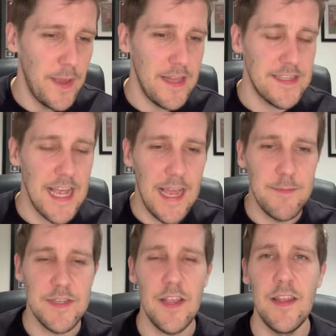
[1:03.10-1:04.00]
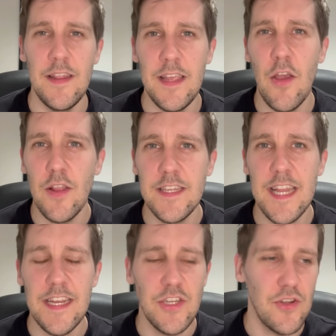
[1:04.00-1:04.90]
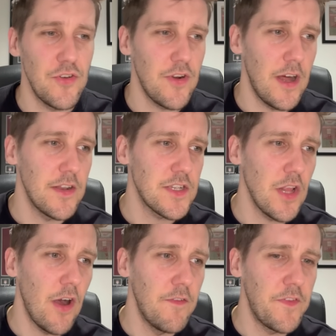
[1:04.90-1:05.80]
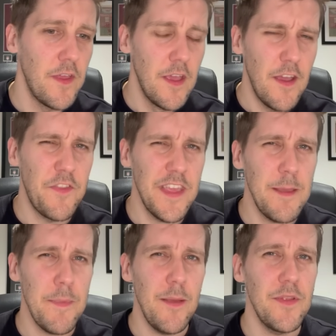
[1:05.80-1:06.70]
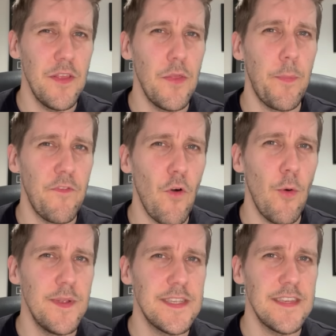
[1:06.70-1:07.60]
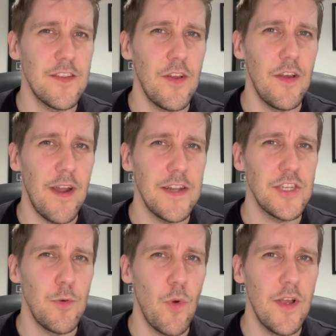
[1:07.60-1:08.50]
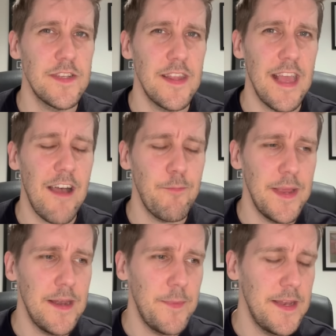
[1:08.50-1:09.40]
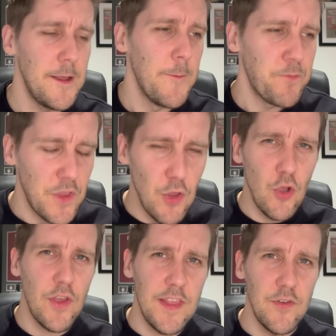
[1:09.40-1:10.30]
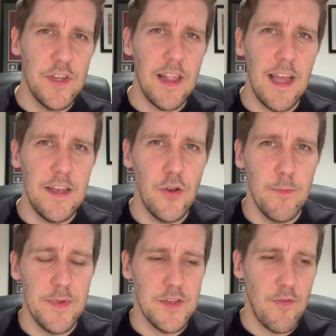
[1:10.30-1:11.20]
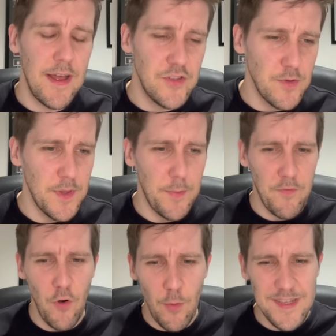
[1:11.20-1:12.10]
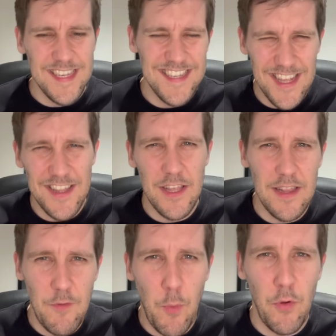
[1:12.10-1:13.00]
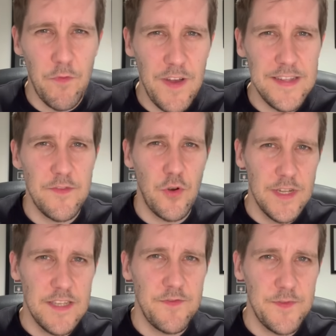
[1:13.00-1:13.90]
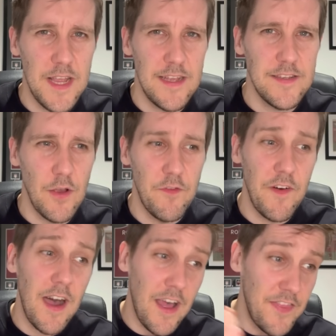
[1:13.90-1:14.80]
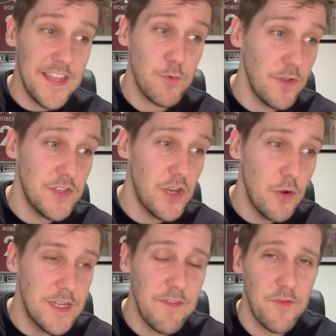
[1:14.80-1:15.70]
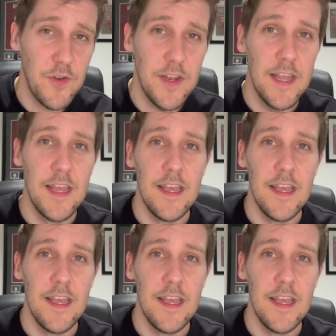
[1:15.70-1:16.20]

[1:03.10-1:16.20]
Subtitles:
bit at times in the early stages under Arne Slot of thinking maybe that the performances are actually worse than they have been. I mean, you look at the underlying numbers around some of the performances that Liverpool fans have criticised so far, and this one's no different.